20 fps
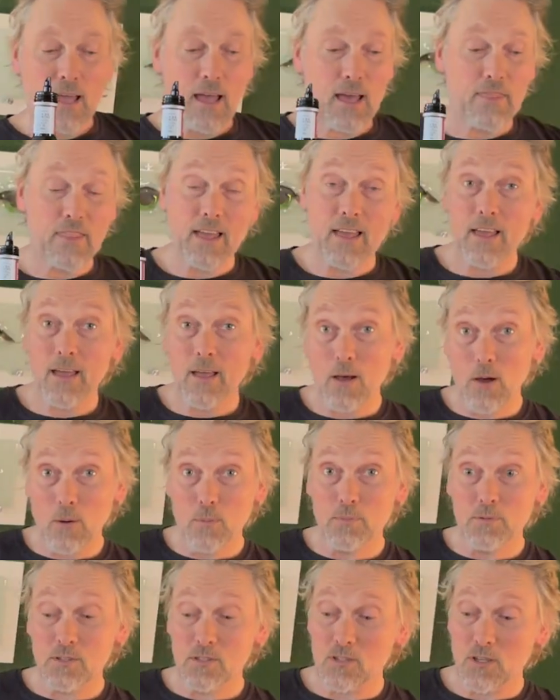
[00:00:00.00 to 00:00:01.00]
and that
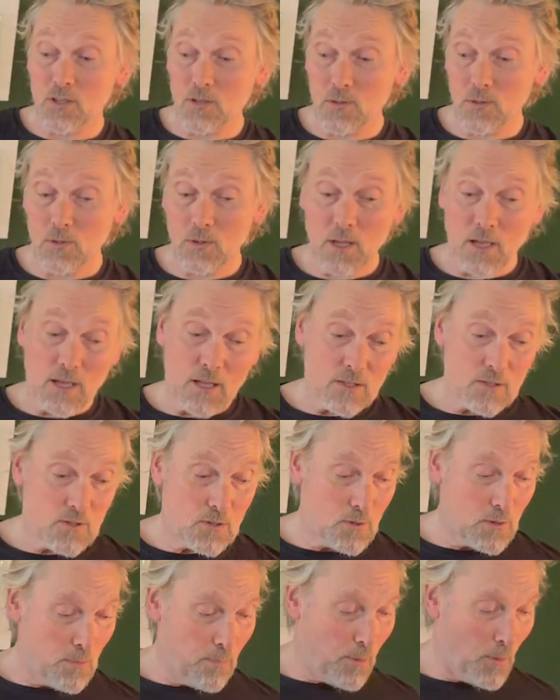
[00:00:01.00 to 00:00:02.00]
helps to
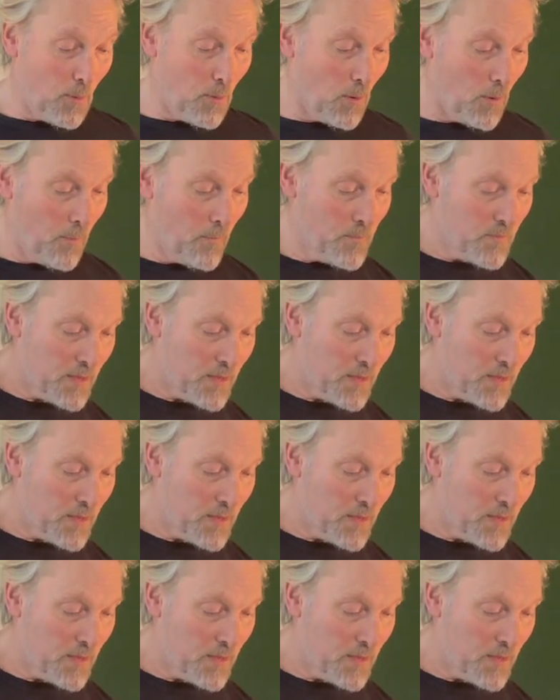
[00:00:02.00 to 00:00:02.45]
do the pour.